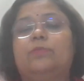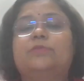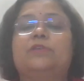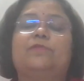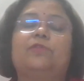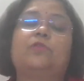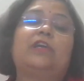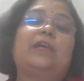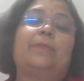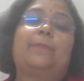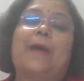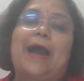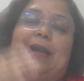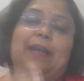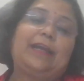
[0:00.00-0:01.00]
groups, if you
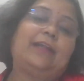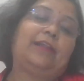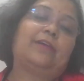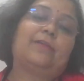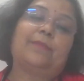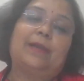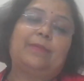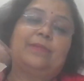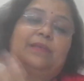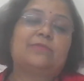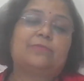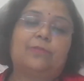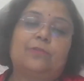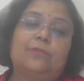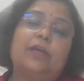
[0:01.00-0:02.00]
keep adding in the
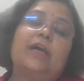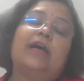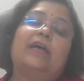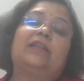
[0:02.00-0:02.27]
baby's food,